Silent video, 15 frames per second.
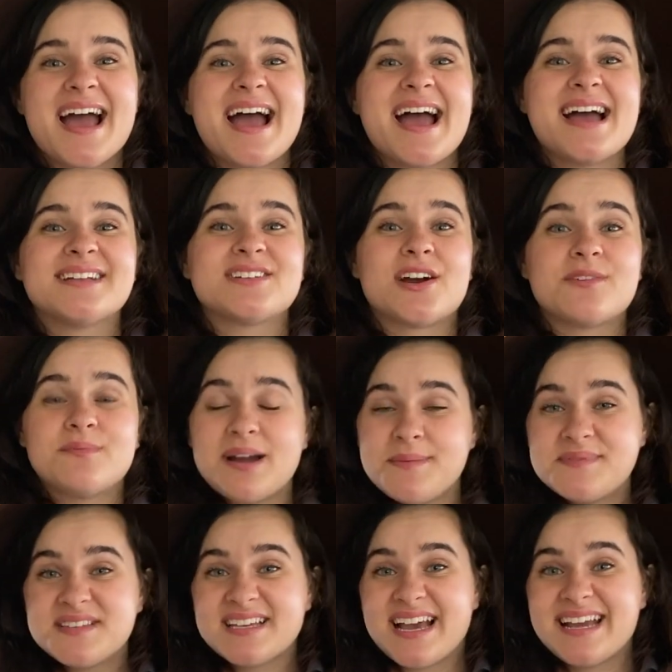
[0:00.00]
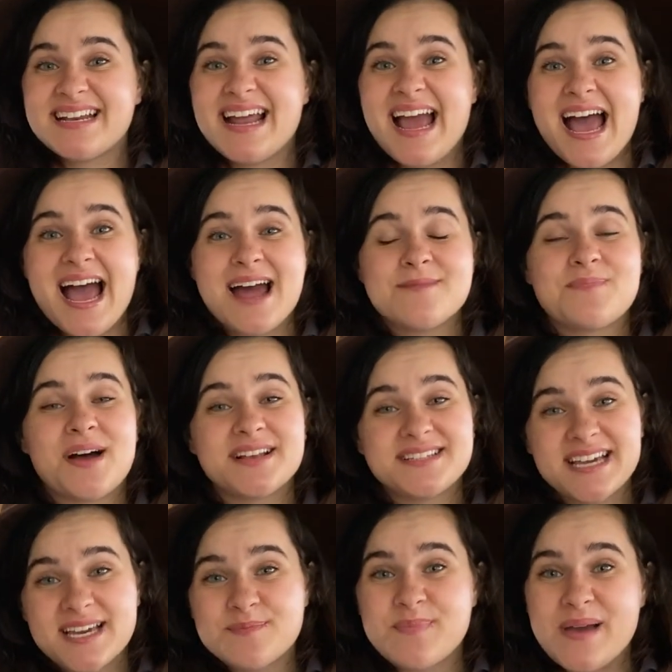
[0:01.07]
and our website at
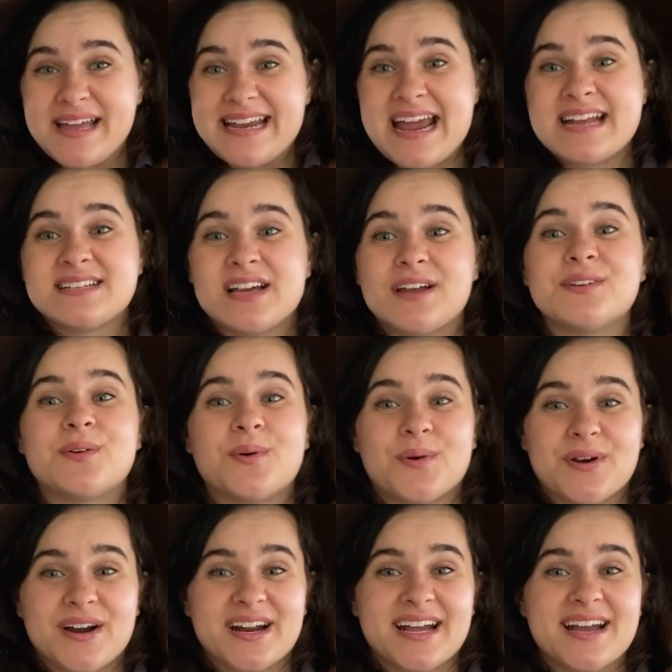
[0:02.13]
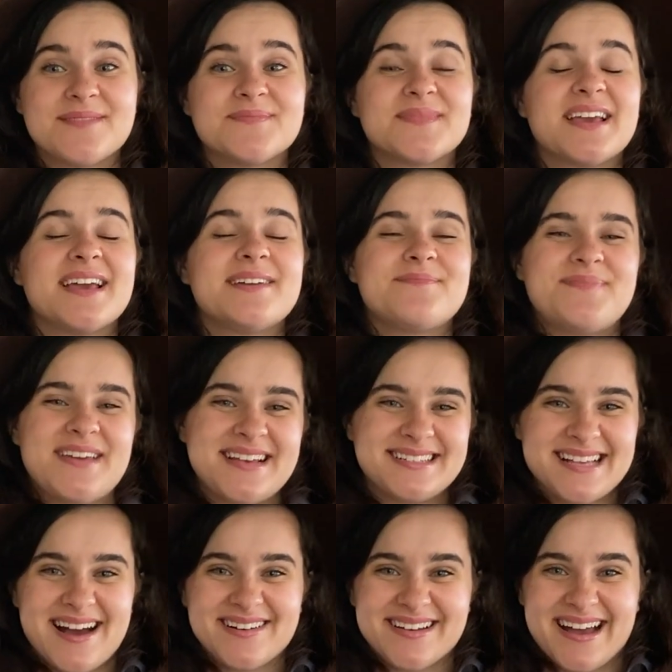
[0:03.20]
pacebene.org. Peace
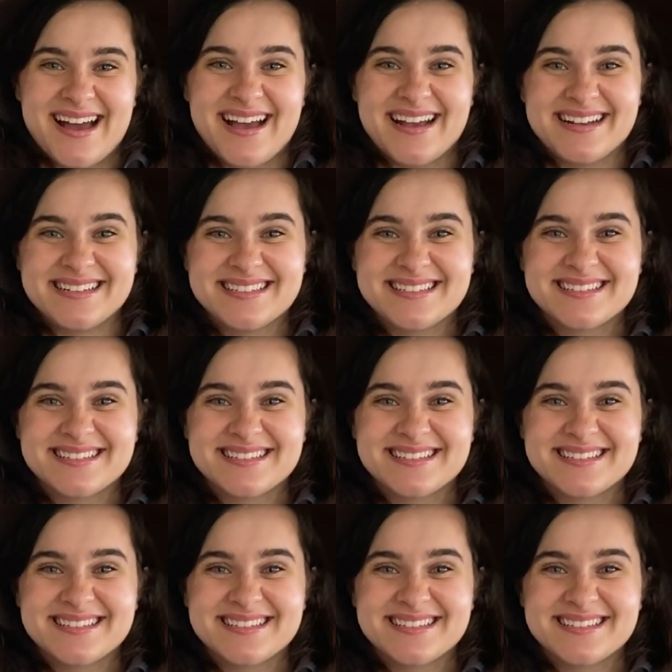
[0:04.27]
out, guys.